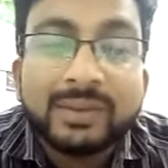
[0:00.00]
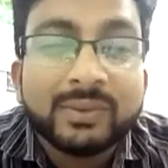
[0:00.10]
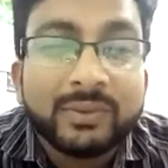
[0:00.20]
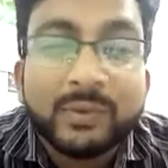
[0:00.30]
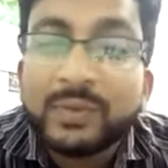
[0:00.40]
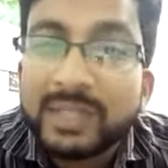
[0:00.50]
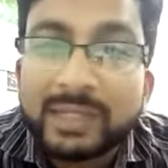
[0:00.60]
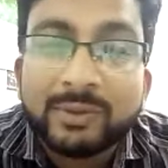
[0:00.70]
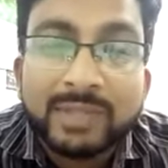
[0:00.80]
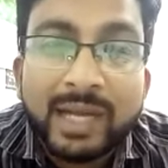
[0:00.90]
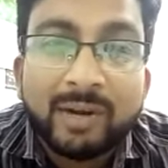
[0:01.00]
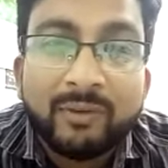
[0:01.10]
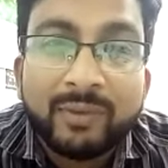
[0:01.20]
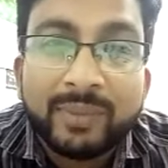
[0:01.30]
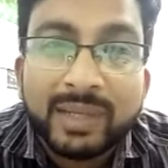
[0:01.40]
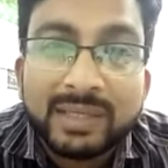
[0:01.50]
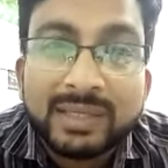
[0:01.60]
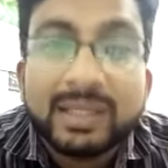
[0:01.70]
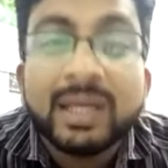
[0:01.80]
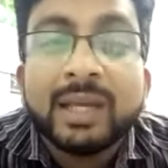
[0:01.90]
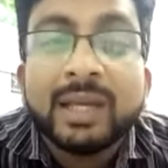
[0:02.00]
if you see those kind of a person,